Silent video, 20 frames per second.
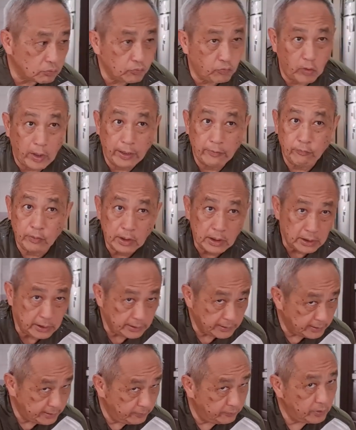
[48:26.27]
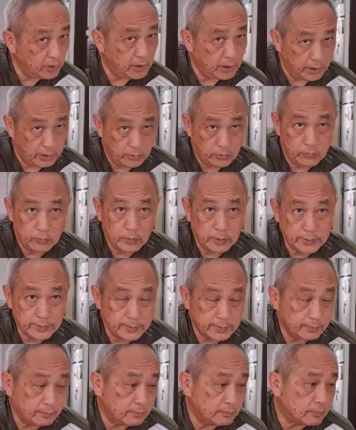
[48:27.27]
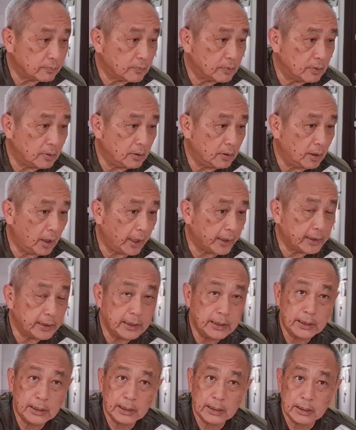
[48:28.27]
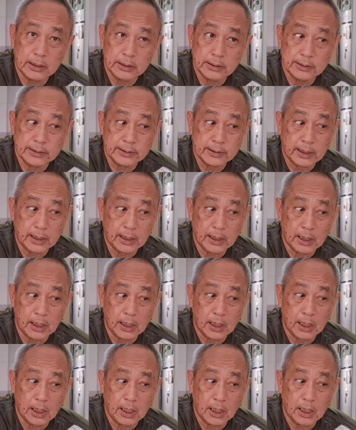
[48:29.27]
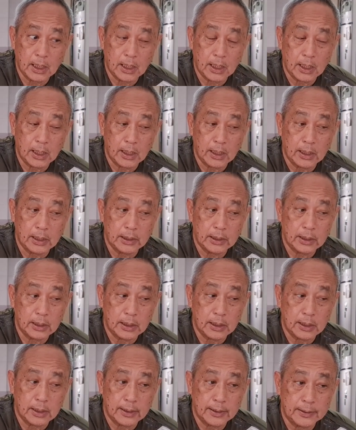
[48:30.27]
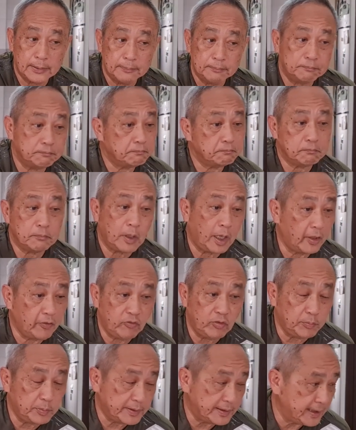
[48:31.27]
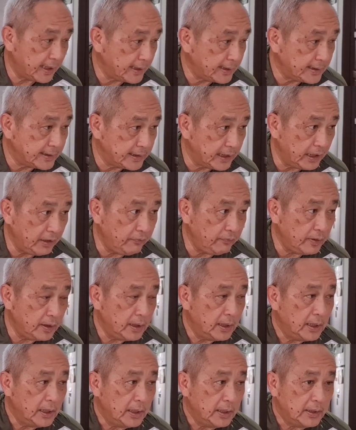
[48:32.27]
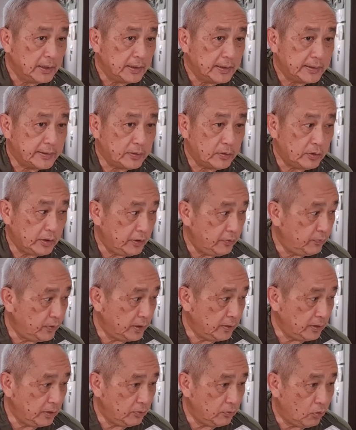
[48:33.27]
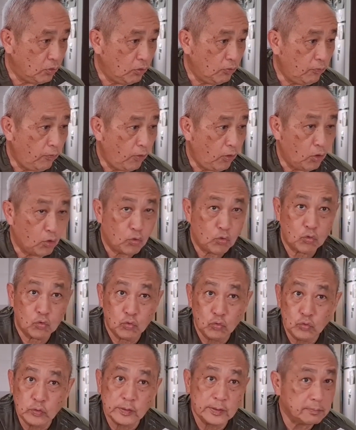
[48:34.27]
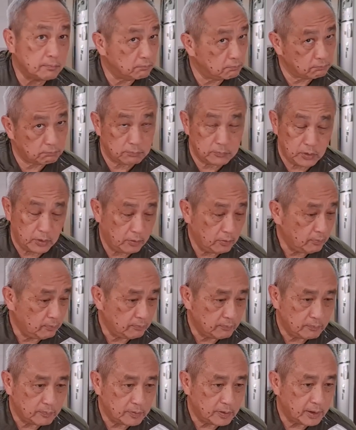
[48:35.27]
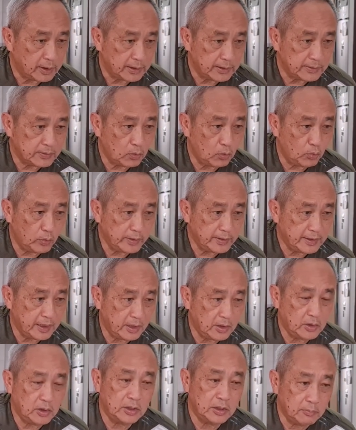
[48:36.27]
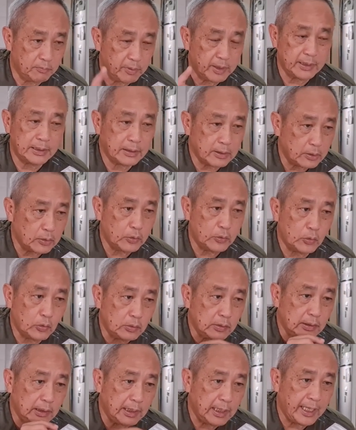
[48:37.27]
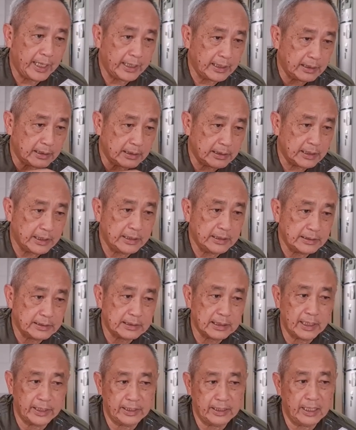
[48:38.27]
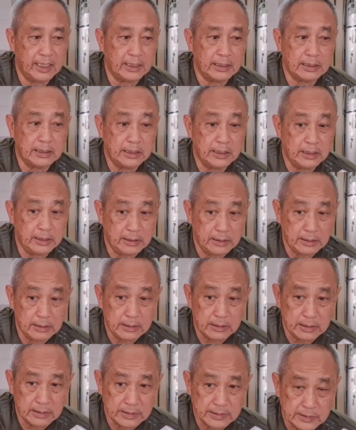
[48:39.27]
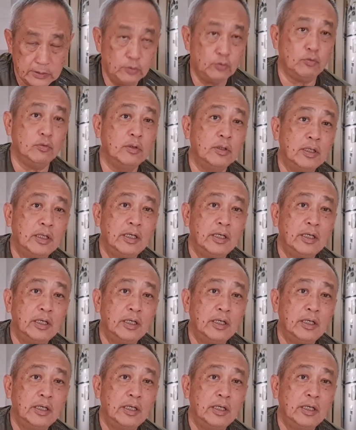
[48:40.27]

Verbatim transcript: driving is even dangerous. Nothing is 100% safe. So even you go for a cruise, you know, it's always danger. But don't let things like that hinders you